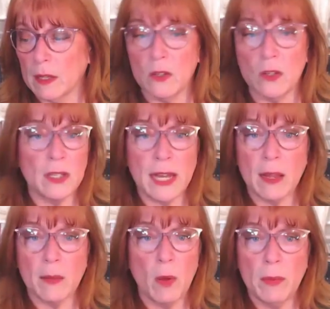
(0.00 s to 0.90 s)
just take
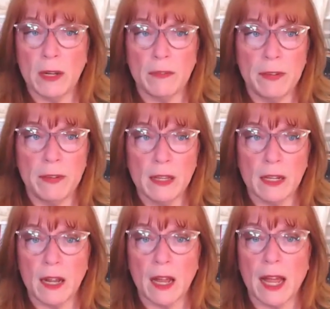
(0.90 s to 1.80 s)
a moment and feel
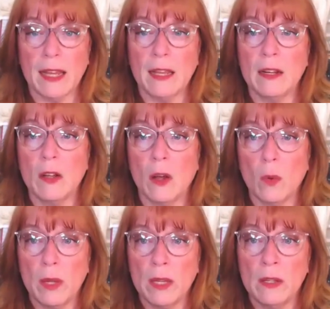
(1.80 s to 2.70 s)
it. I can
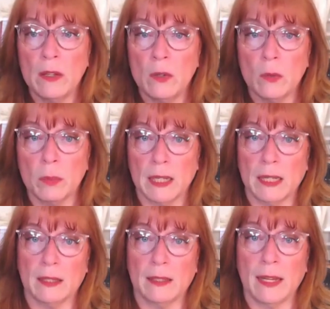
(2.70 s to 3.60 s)
go into
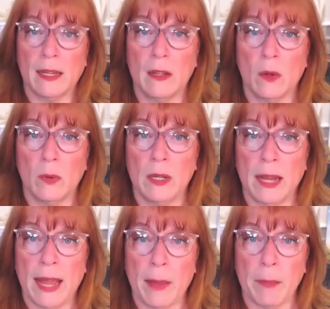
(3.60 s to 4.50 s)
bliss. I can go into
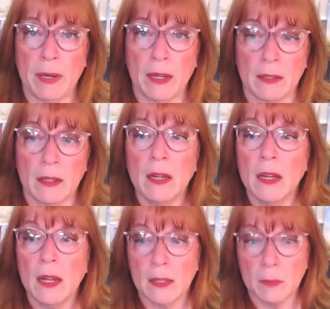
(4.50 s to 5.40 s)
happiness.
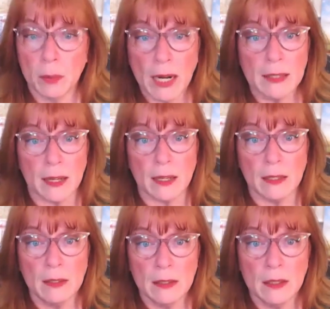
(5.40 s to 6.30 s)
It's a
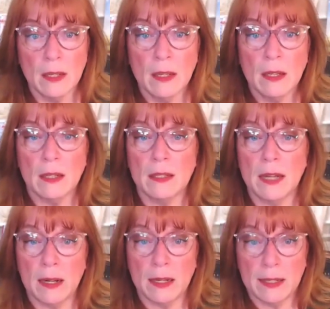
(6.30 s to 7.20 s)
process. It's
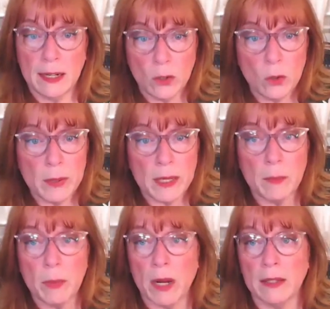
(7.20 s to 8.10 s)
not a 2-minute
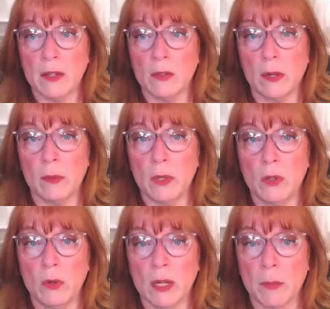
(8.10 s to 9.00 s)
process or something you
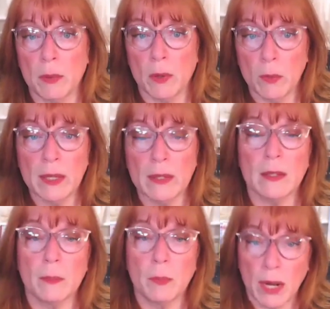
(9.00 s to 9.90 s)
do in a couple of weeks.
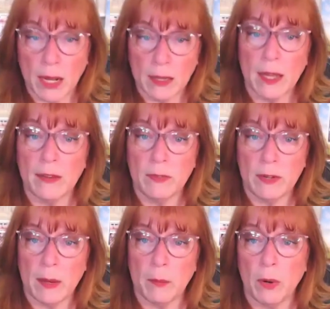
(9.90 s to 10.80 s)
It's a
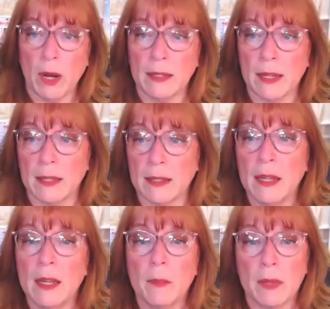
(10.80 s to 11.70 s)
lifetime process.
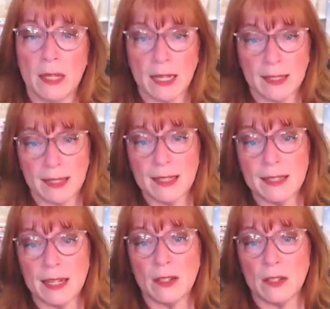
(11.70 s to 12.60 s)
But that's the
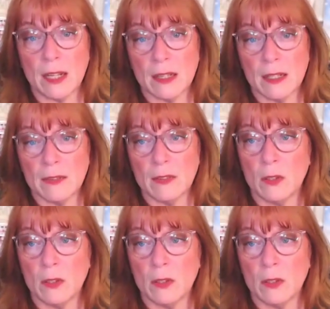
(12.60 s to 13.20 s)
ascension that leads